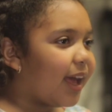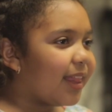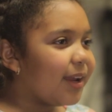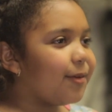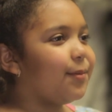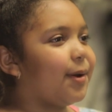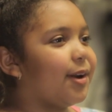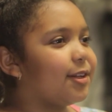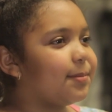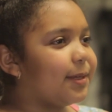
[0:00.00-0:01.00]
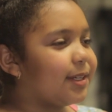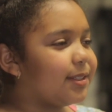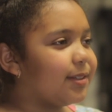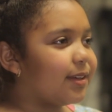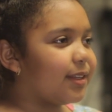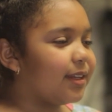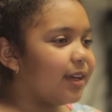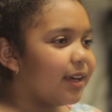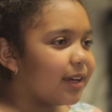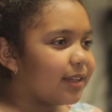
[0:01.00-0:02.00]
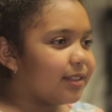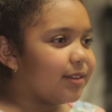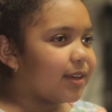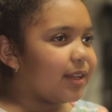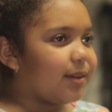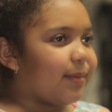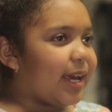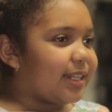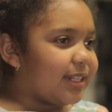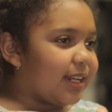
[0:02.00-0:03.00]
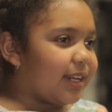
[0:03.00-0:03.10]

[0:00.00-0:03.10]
I like robotics because you can because you can imagine